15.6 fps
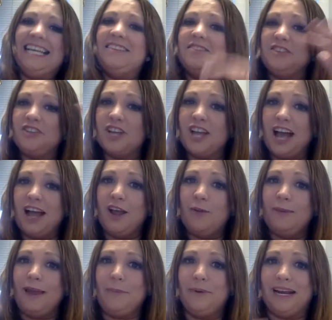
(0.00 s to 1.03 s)
the Chicago
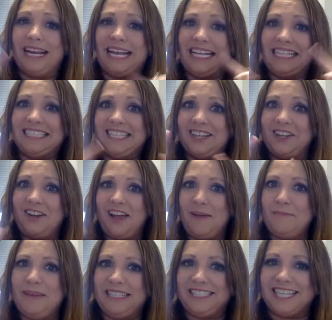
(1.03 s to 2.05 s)
paper gets a little
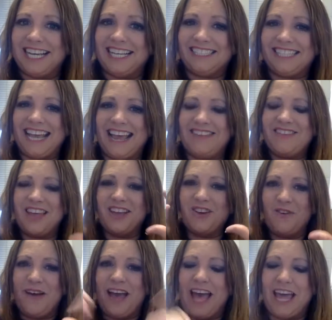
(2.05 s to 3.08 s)
ambitious, and they
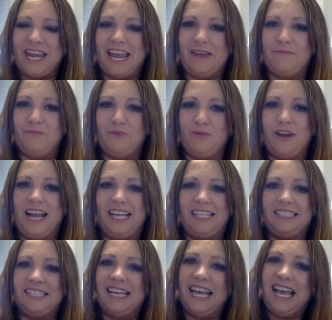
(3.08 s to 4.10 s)
go ahead and
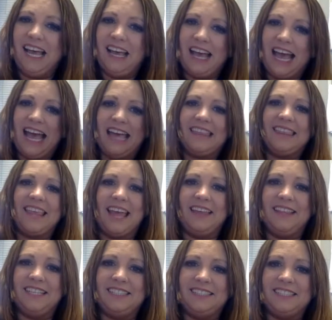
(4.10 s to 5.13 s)
print a
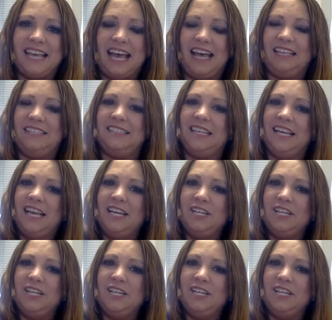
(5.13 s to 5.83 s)
headline that says,